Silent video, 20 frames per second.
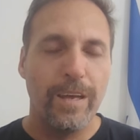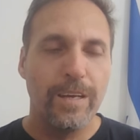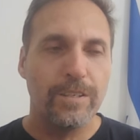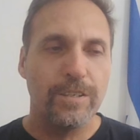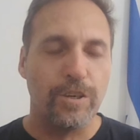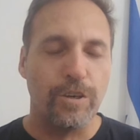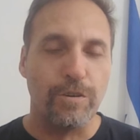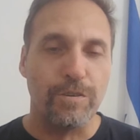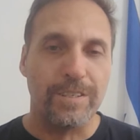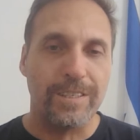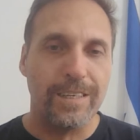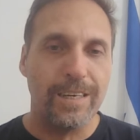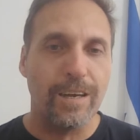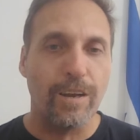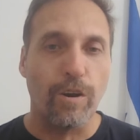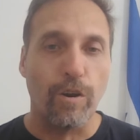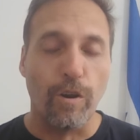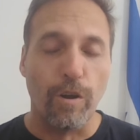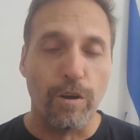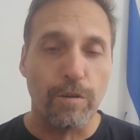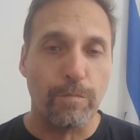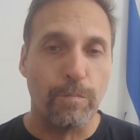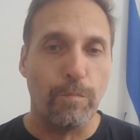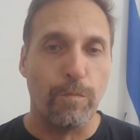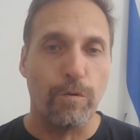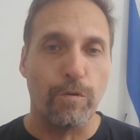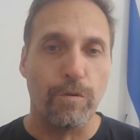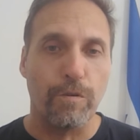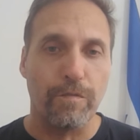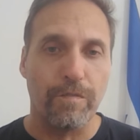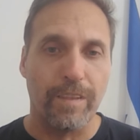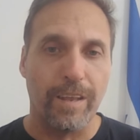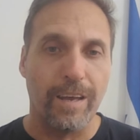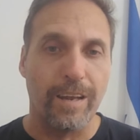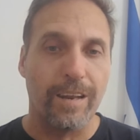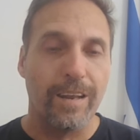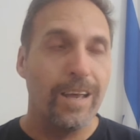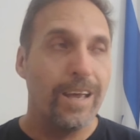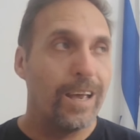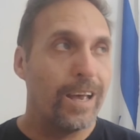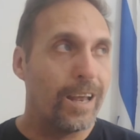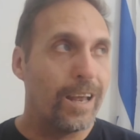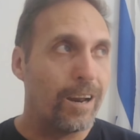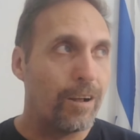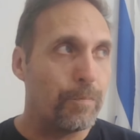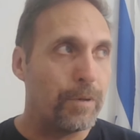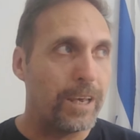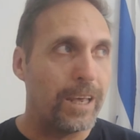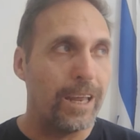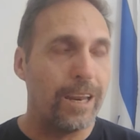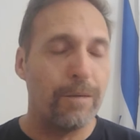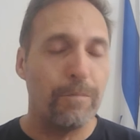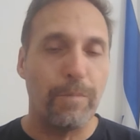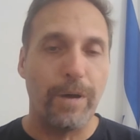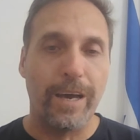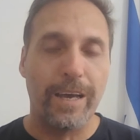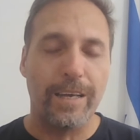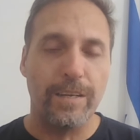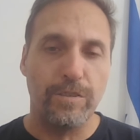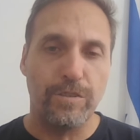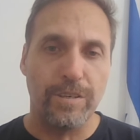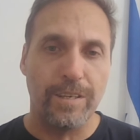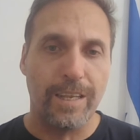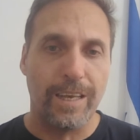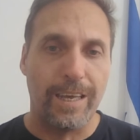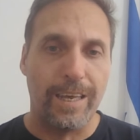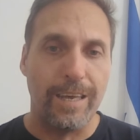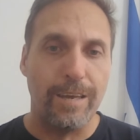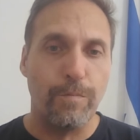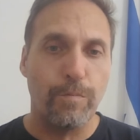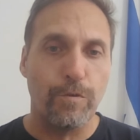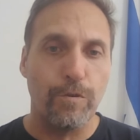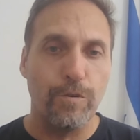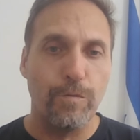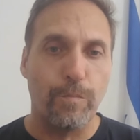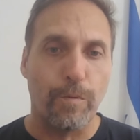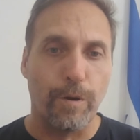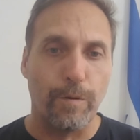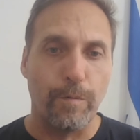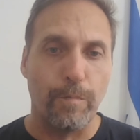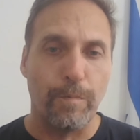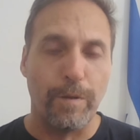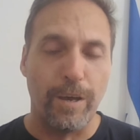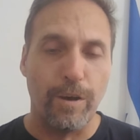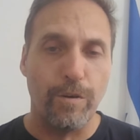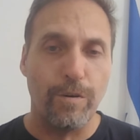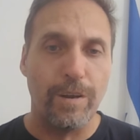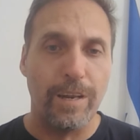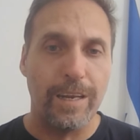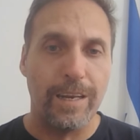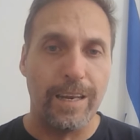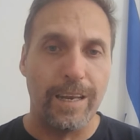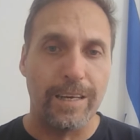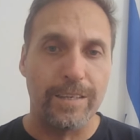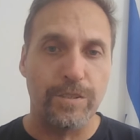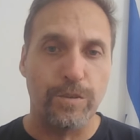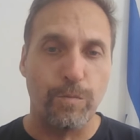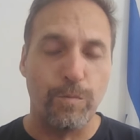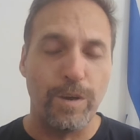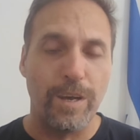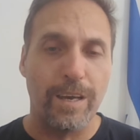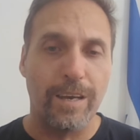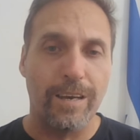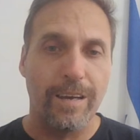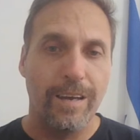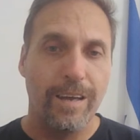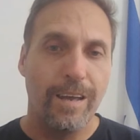So you'll see a lot more of that. And I'll be getting back into the Hebrew probably early next week.